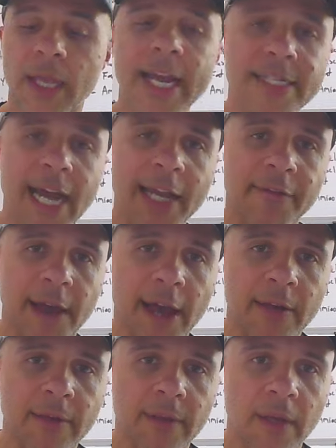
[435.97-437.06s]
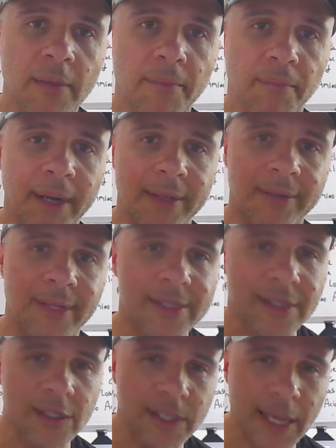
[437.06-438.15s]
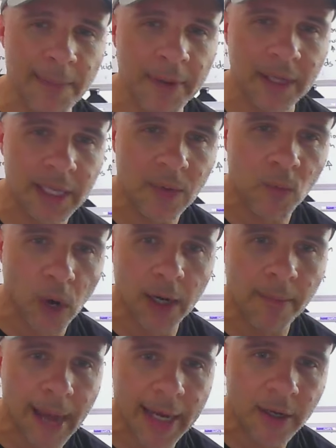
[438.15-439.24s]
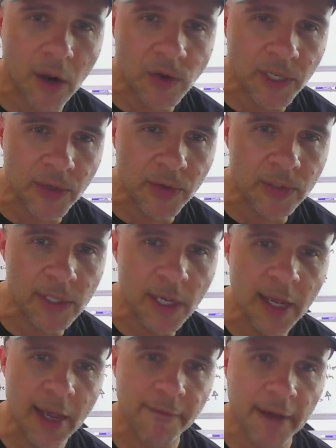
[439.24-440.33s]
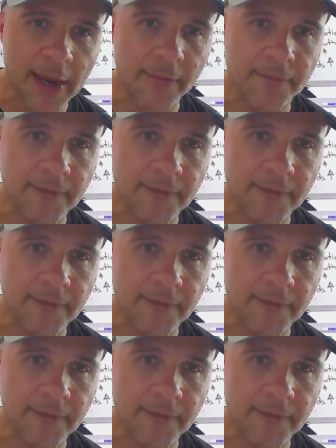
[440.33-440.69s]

Yeah, it's high in fat, but this is typically one of my go tos if I